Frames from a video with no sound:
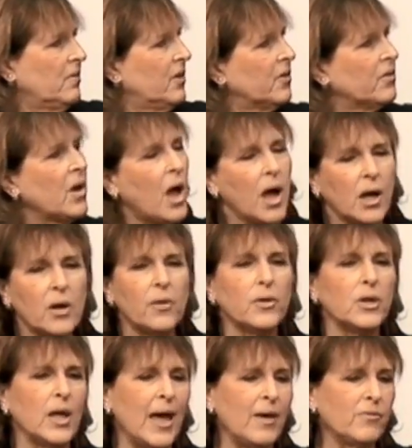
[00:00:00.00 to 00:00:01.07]
They're not going
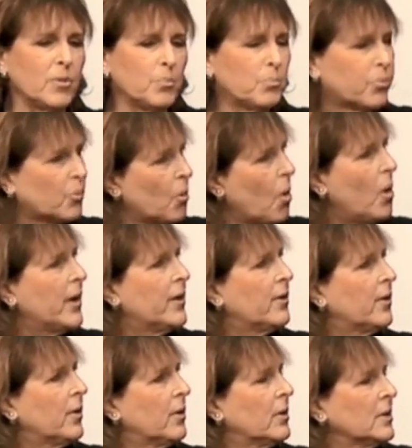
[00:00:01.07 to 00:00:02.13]
to have a
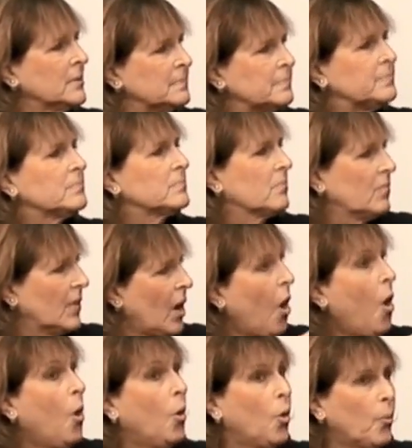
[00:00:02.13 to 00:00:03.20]
broader,
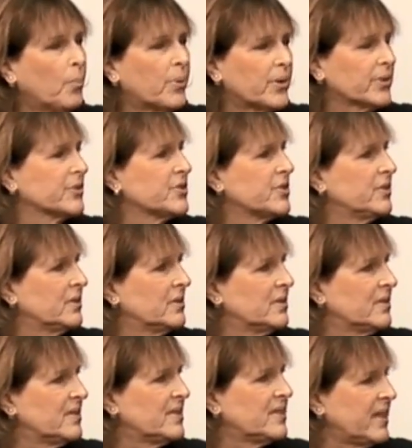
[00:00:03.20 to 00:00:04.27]
whole person
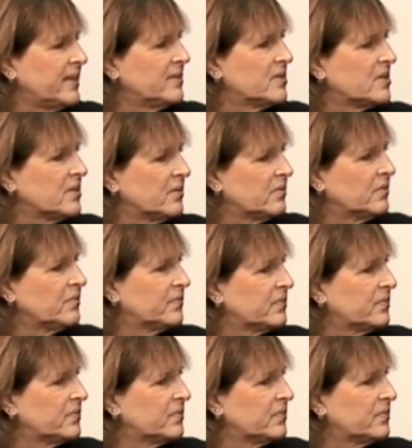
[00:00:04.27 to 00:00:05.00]
sense of